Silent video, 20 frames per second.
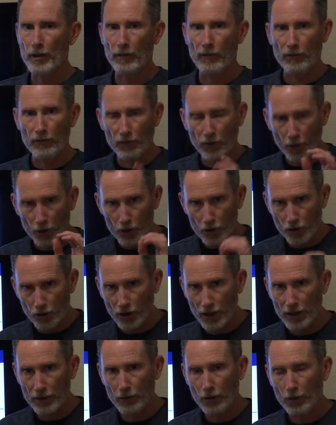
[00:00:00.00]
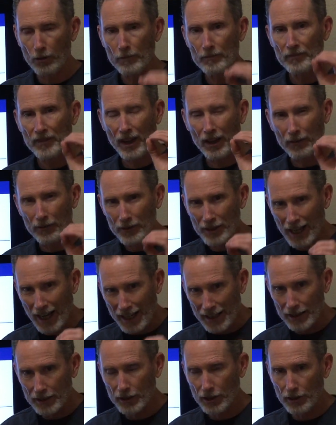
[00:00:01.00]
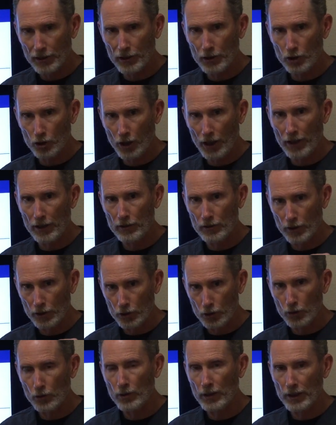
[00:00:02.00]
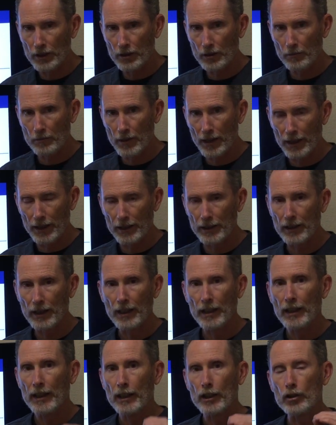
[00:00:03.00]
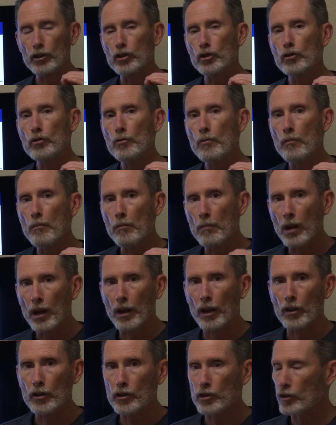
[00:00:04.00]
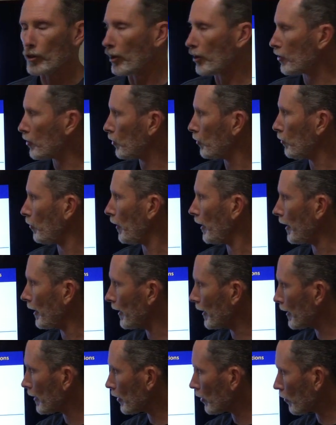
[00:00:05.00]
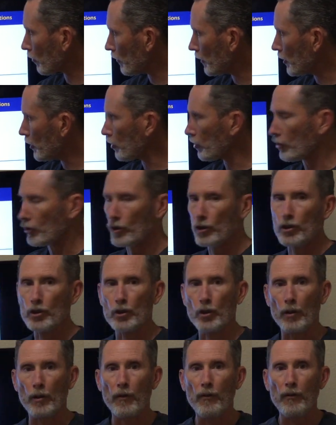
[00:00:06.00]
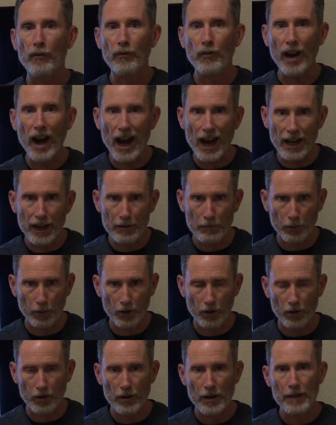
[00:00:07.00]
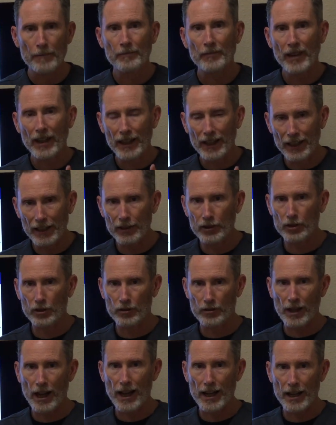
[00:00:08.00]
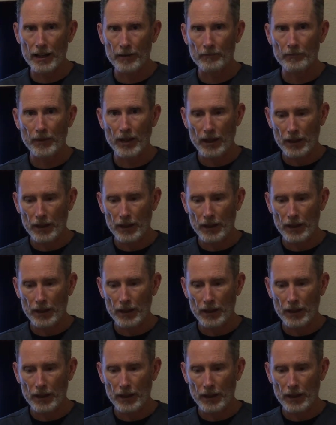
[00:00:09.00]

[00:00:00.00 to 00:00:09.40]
The first level of dietary change that you need to make is you must start to increase your fiber in your diet.